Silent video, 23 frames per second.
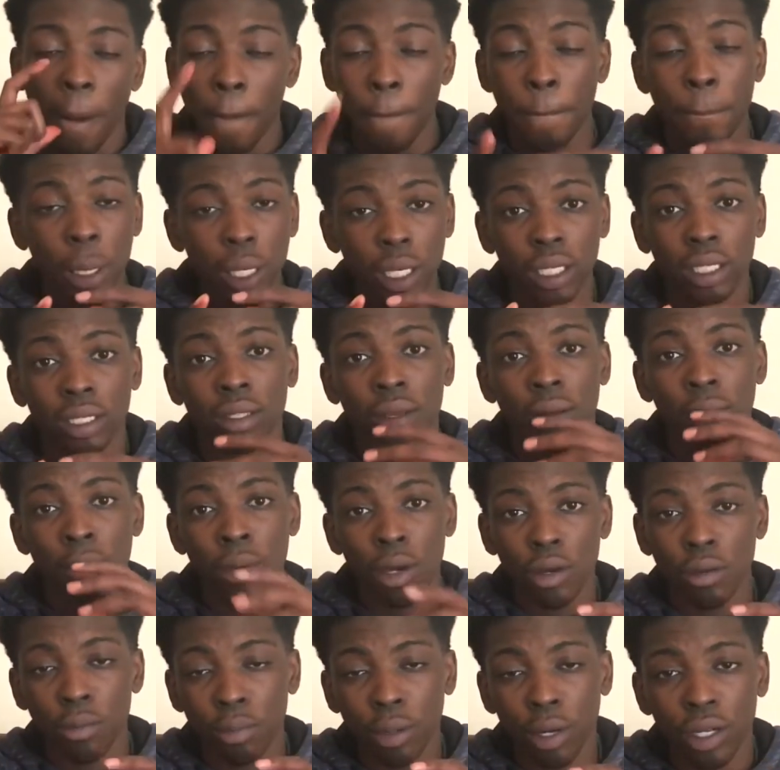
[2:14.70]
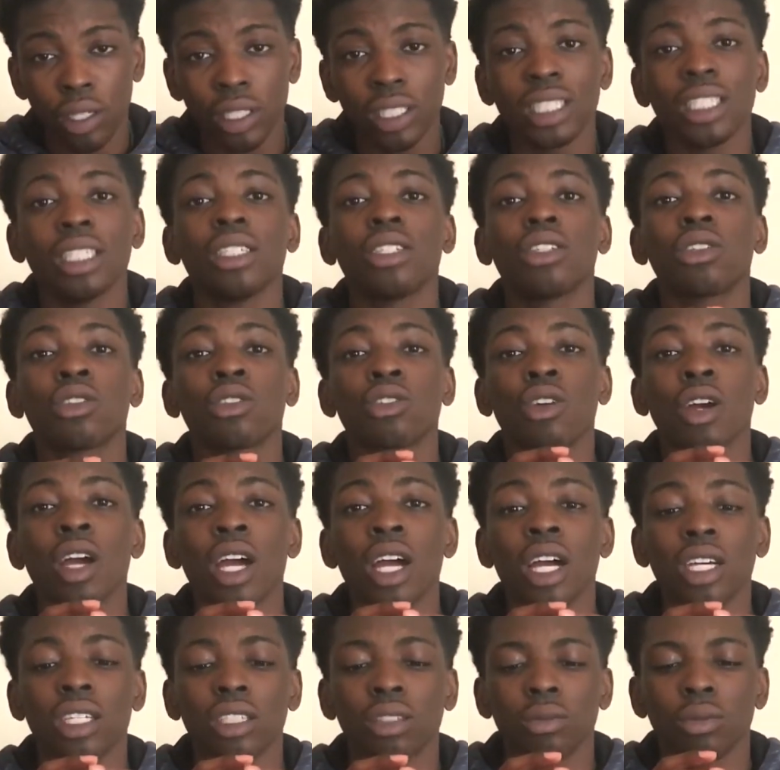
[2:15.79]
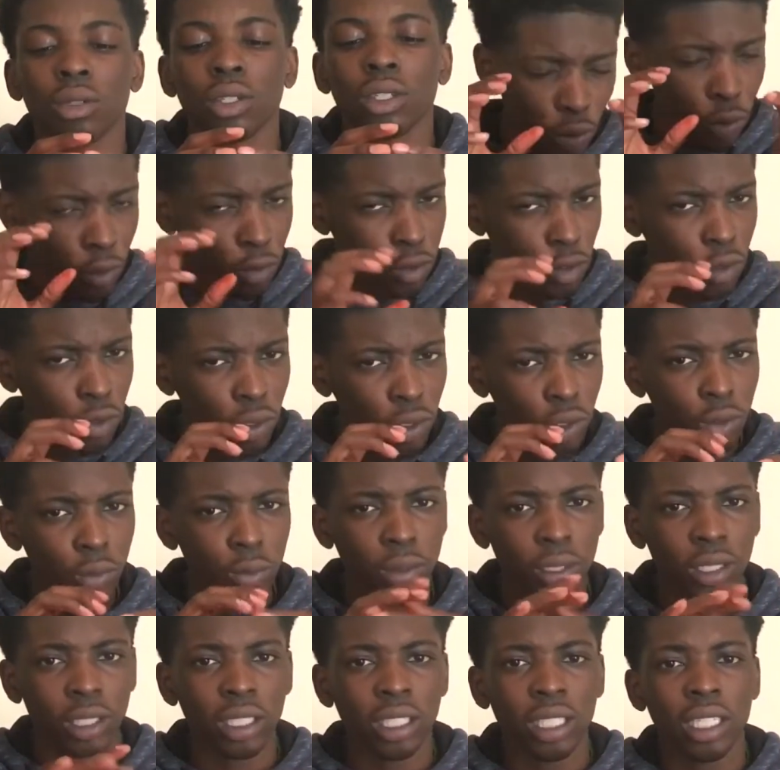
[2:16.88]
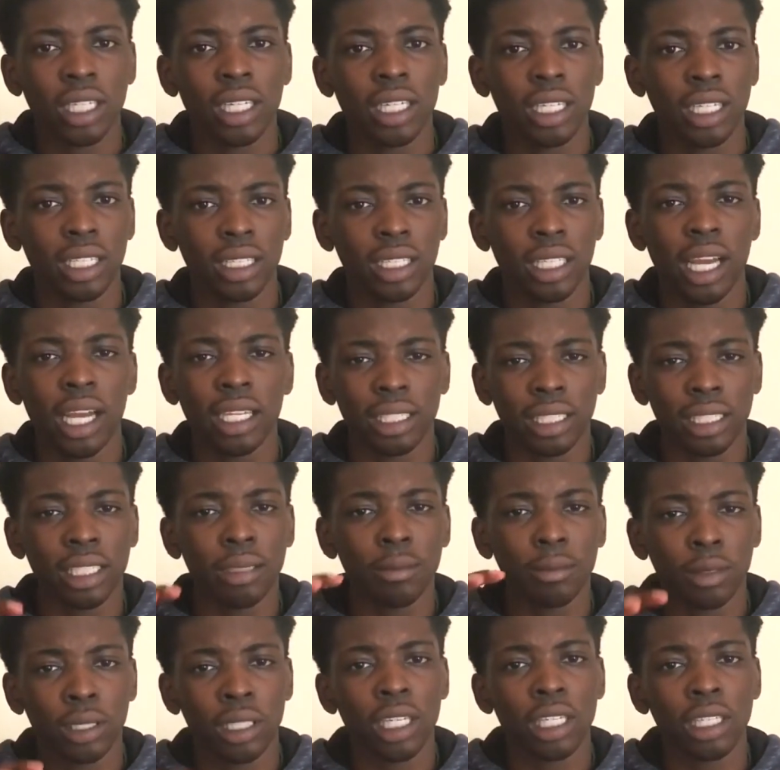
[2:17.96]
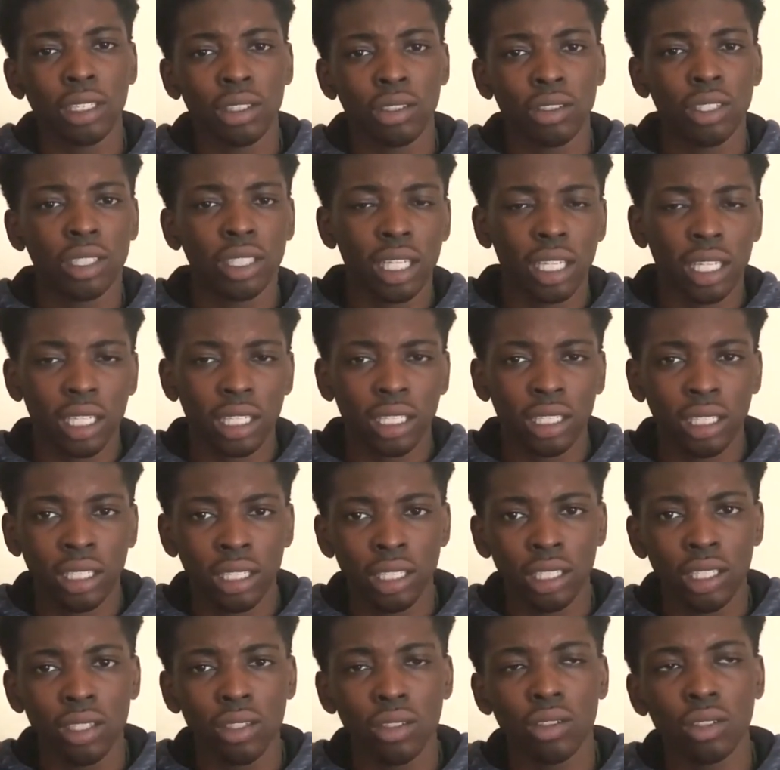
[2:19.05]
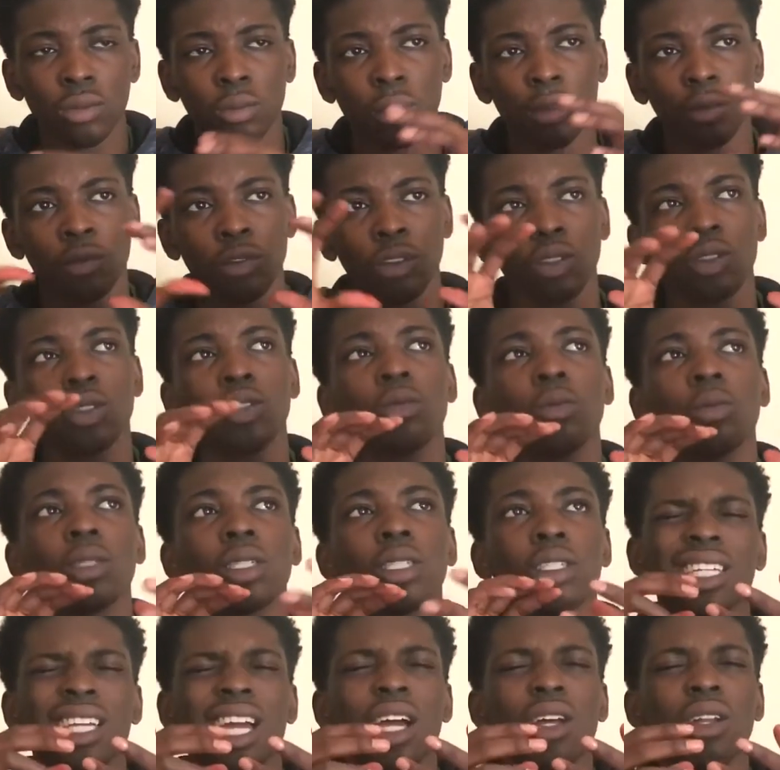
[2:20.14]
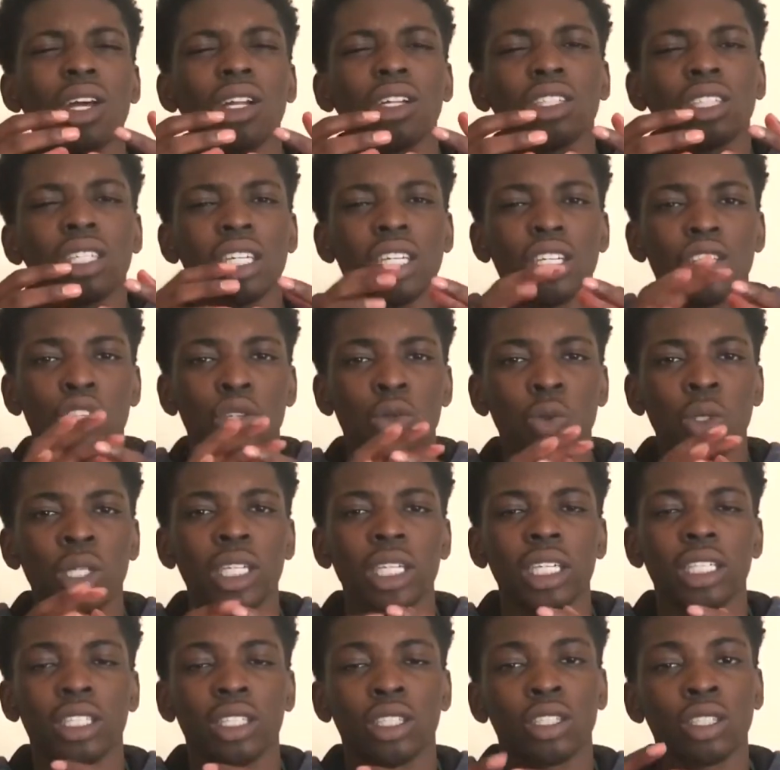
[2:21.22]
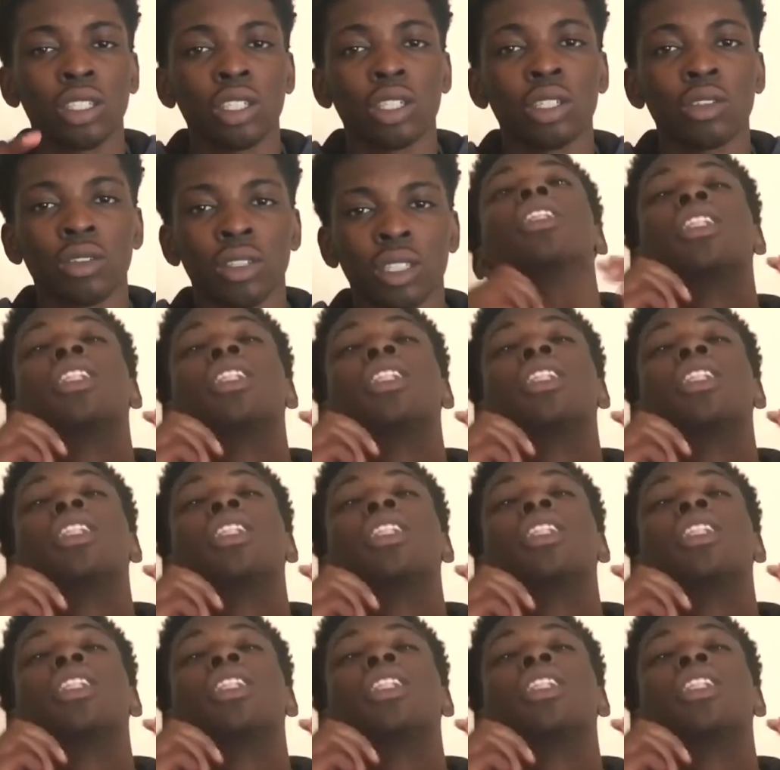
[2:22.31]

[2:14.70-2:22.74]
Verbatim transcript: But the milk part is trash, bro. Froot Loops, it has the same texture as like Cheetos, but Froot Loops is I don't know how to say it. It's sweet, it's sugary.